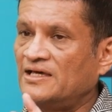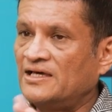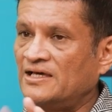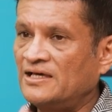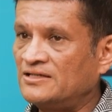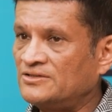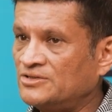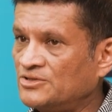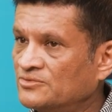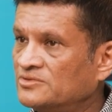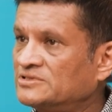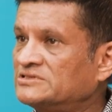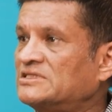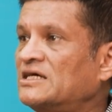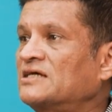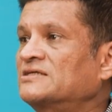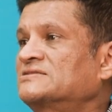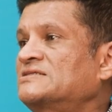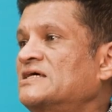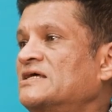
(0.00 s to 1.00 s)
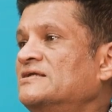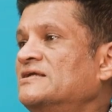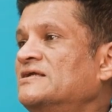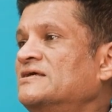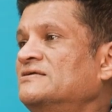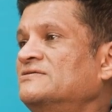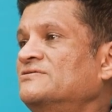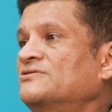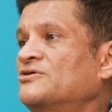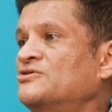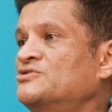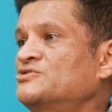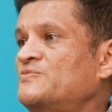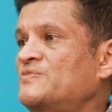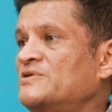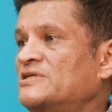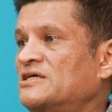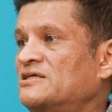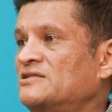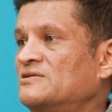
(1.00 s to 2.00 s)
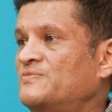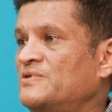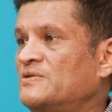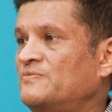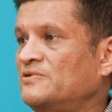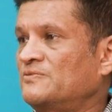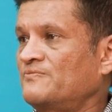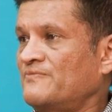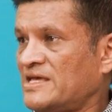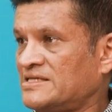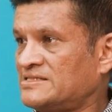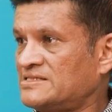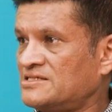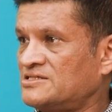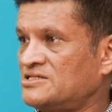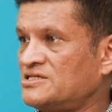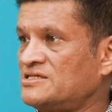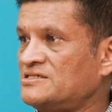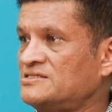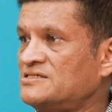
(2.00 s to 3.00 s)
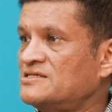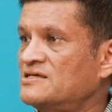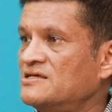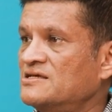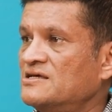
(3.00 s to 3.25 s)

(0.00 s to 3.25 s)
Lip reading: And you will start sending those particular people messages.